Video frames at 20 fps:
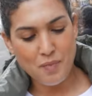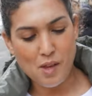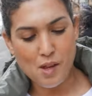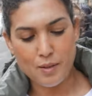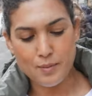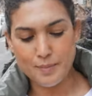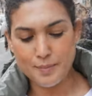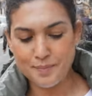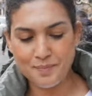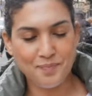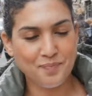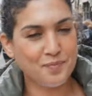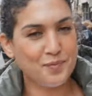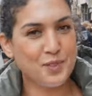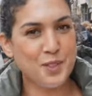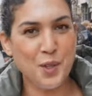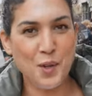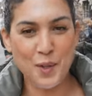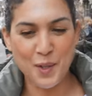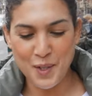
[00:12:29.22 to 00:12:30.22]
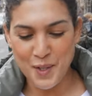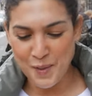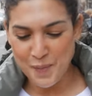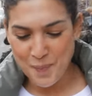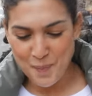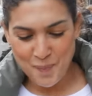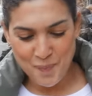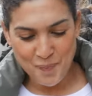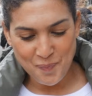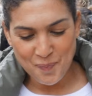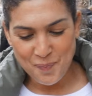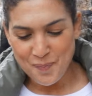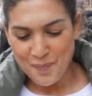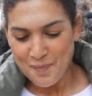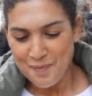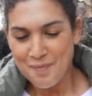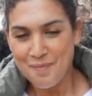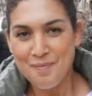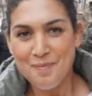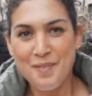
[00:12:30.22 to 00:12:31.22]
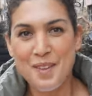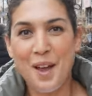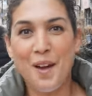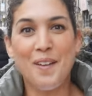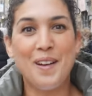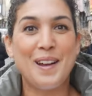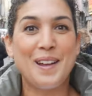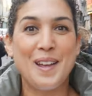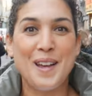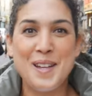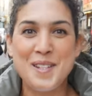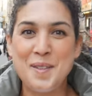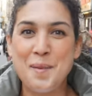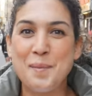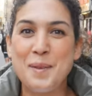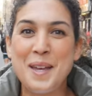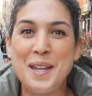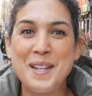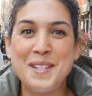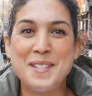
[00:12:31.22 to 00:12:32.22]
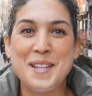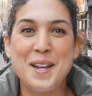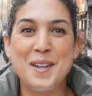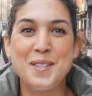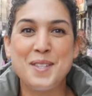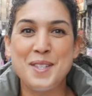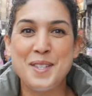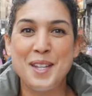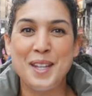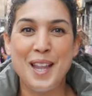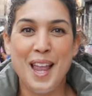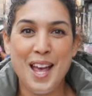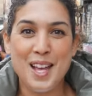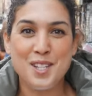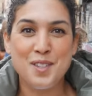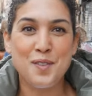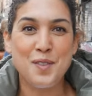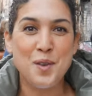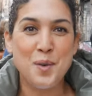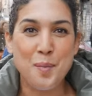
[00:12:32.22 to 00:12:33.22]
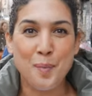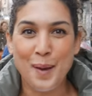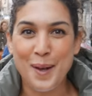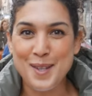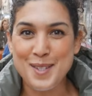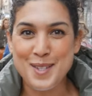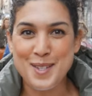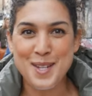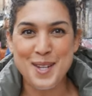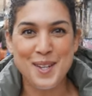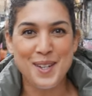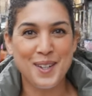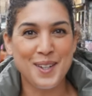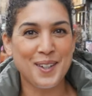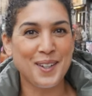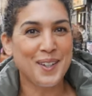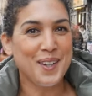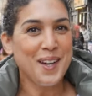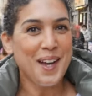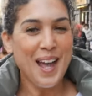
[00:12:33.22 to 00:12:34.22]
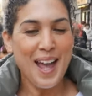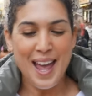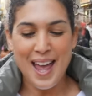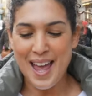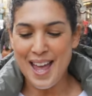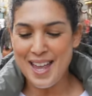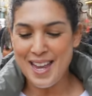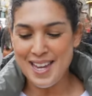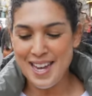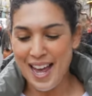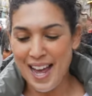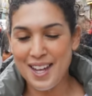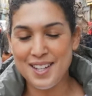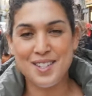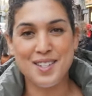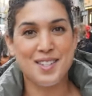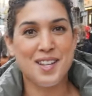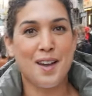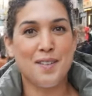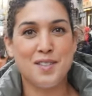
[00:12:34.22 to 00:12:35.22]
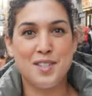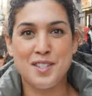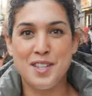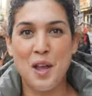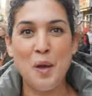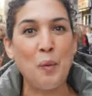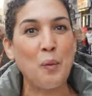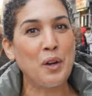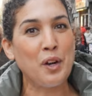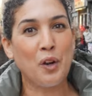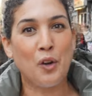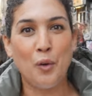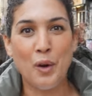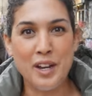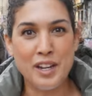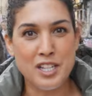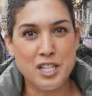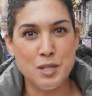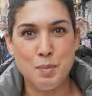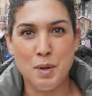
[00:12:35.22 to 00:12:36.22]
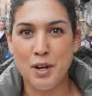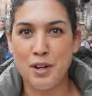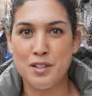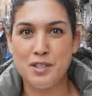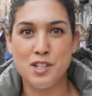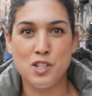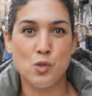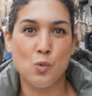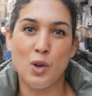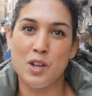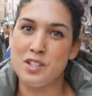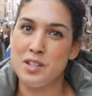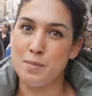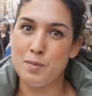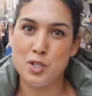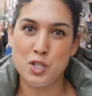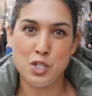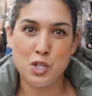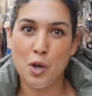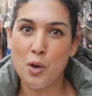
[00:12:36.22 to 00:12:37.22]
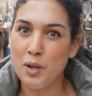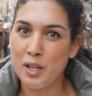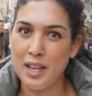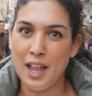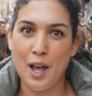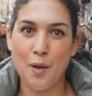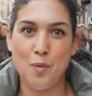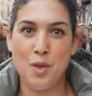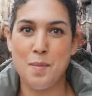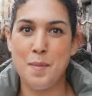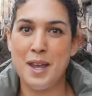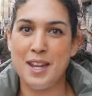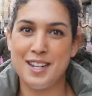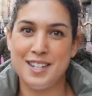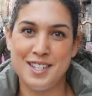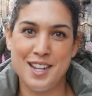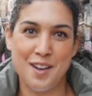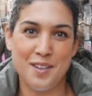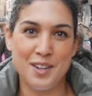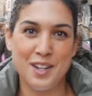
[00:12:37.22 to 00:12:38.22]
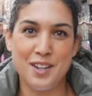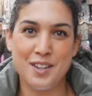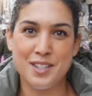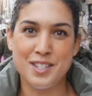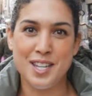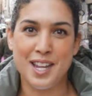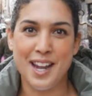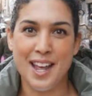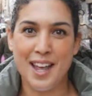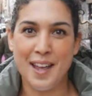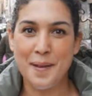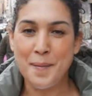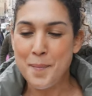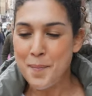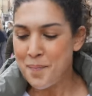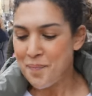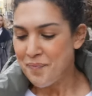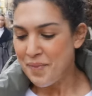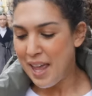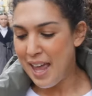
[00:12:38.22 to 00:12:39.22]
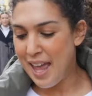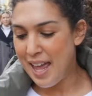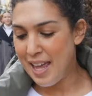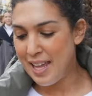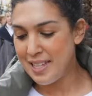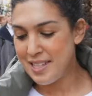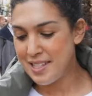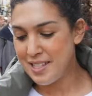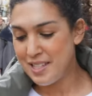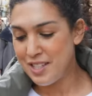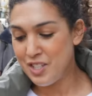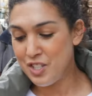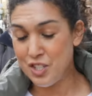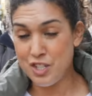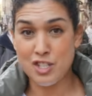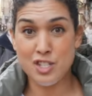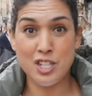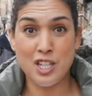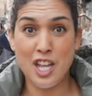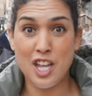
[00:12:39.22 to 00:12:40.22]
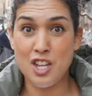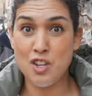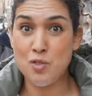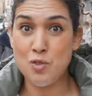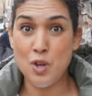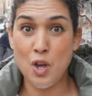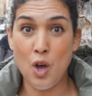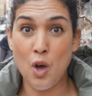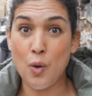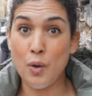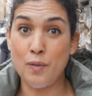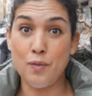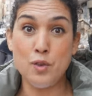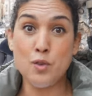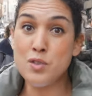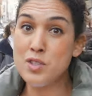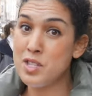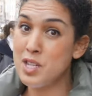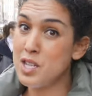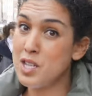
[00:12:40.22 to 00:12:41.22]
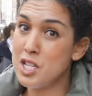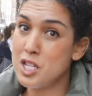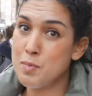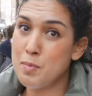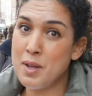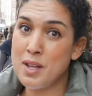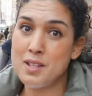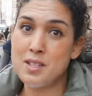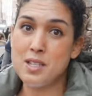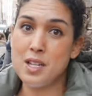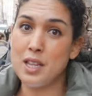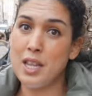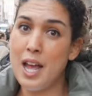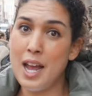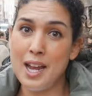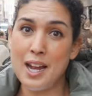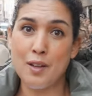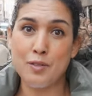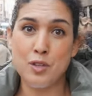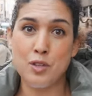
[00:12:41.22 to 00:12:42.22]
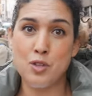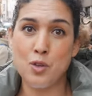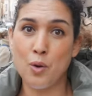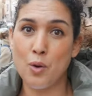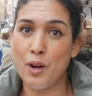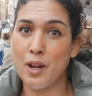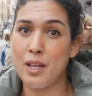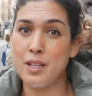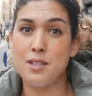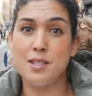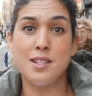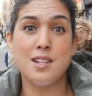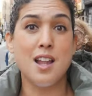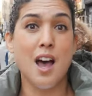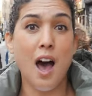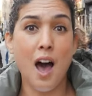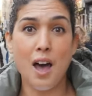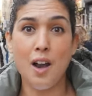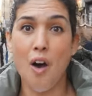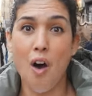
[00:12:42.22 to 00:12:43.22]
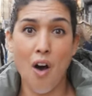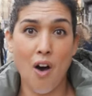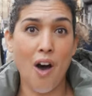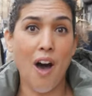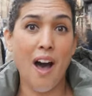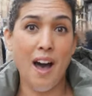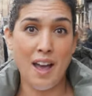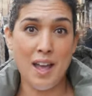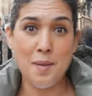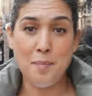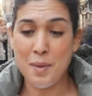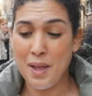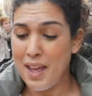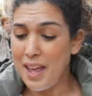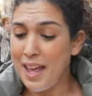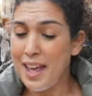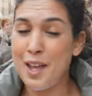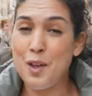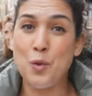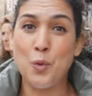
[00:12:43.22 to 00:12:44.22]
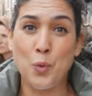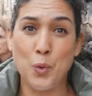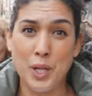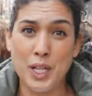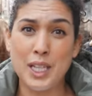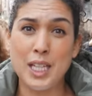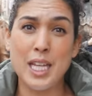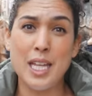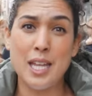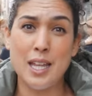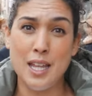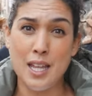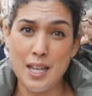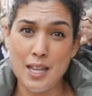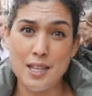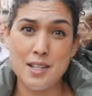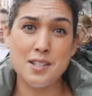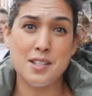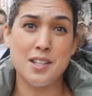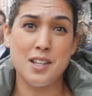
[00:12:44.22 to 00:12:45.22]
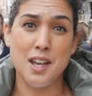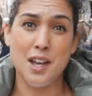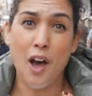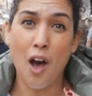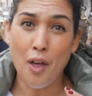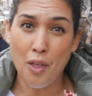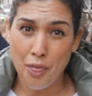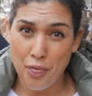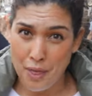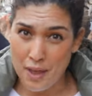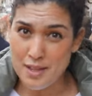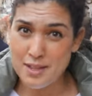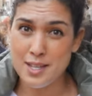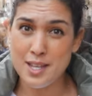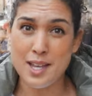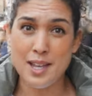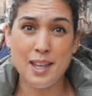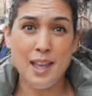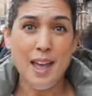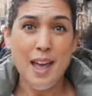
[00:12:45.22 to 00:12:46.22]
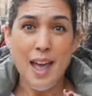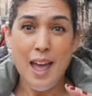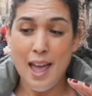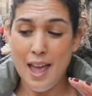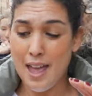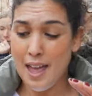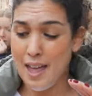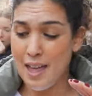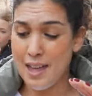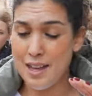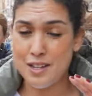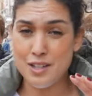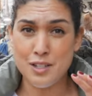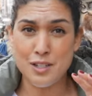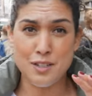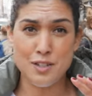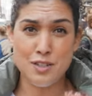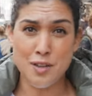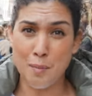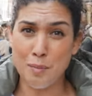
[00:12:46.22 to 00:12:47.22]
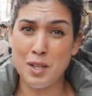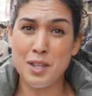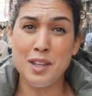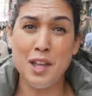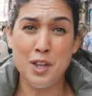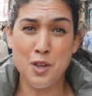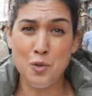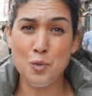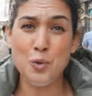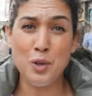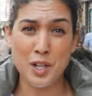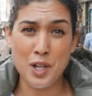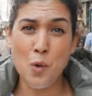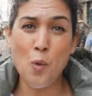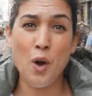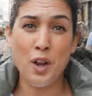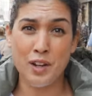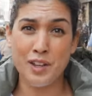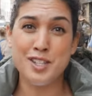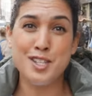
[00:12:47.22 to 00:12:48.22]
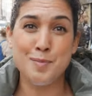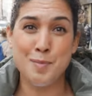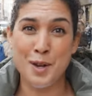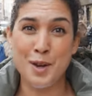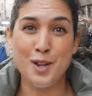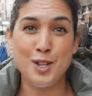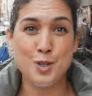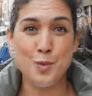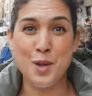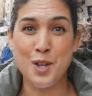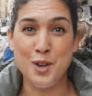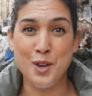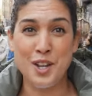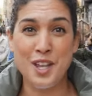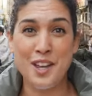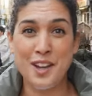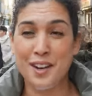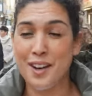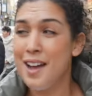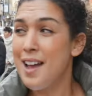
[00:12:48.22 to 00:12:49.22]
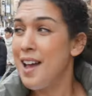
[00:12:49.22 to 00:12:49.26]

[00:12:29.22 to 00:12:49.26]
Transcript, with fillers: Mm, so good. All right, guys, I'm getting down to the last few bites here. And I just have to say what a great experience this was. I'm so glad we made it down here today. And just to let you know, if you see this place, the line out the door, it's not all hype. It really is authentic and something that you really want to experience when you're here.